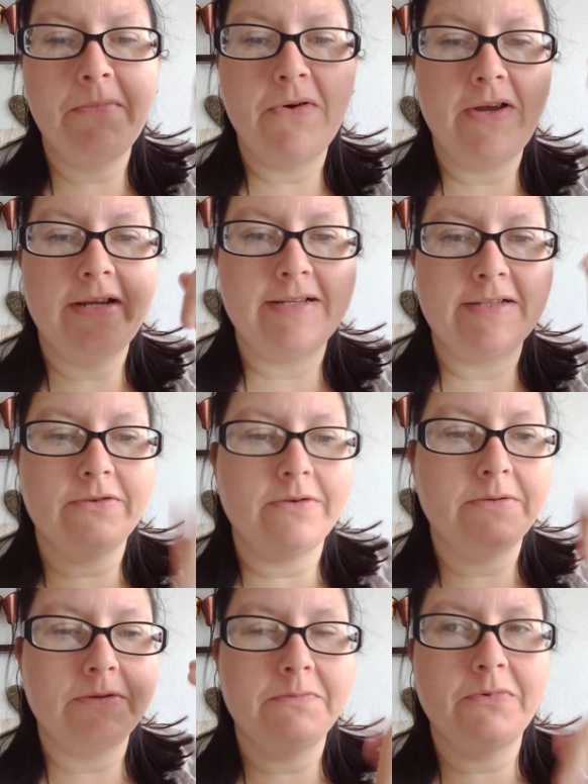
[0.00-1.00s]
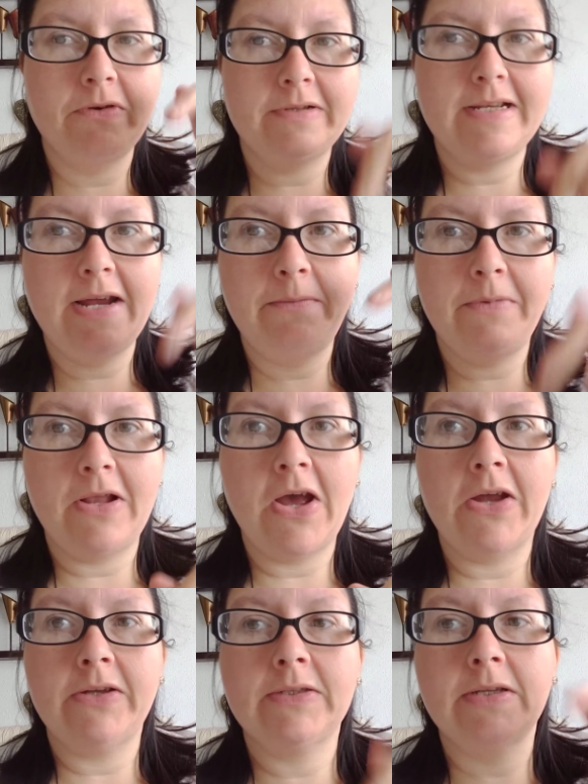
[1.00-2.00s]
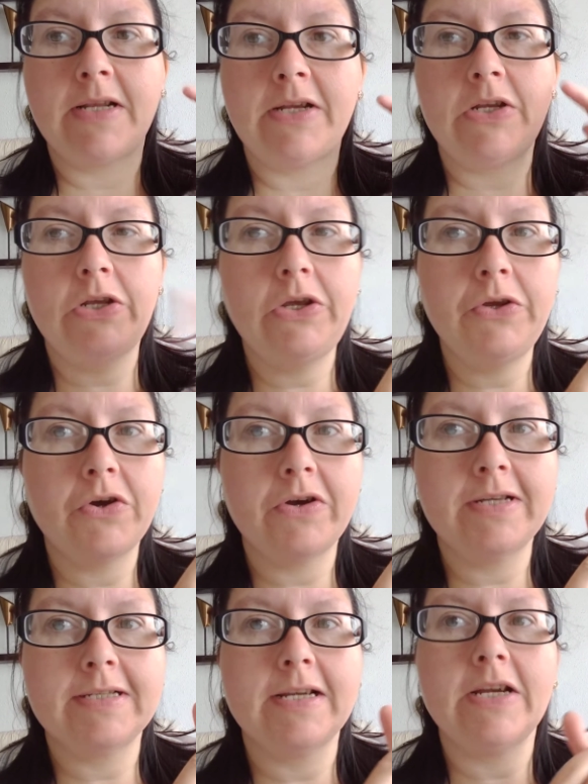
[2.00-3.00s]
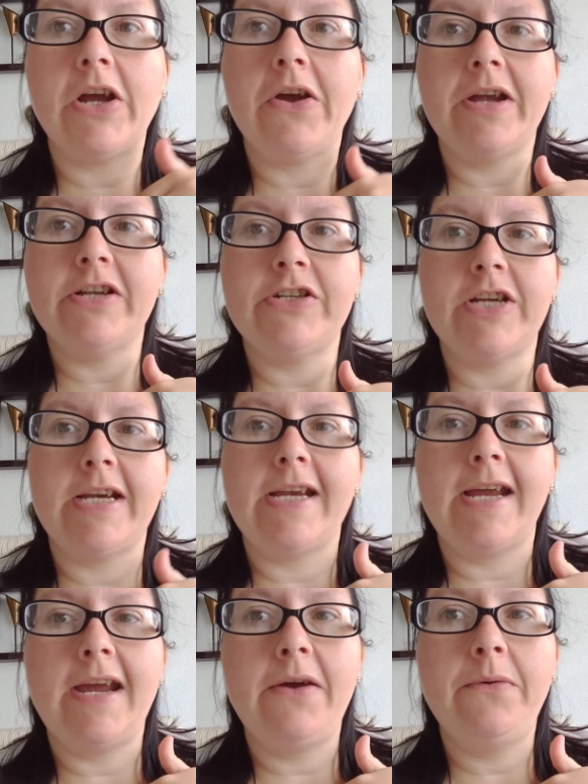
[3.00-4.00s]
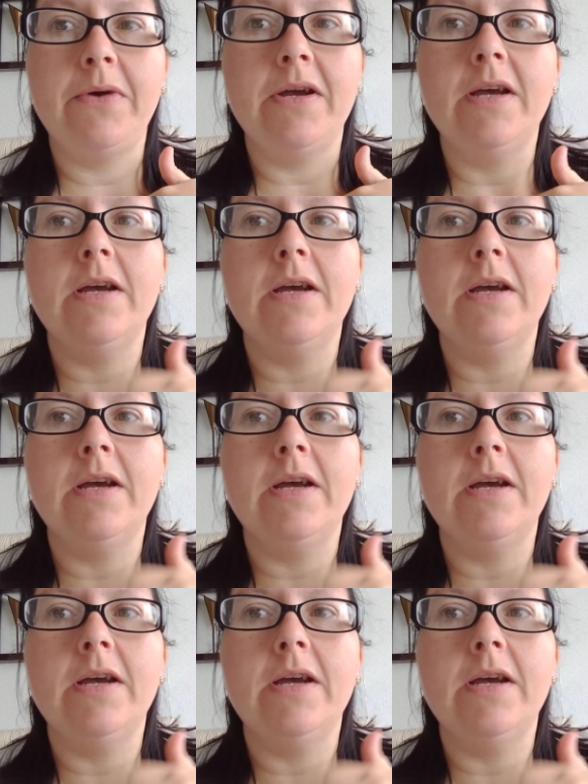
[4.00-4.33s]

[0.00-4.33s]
my description box down below so that you guys can go and check it out.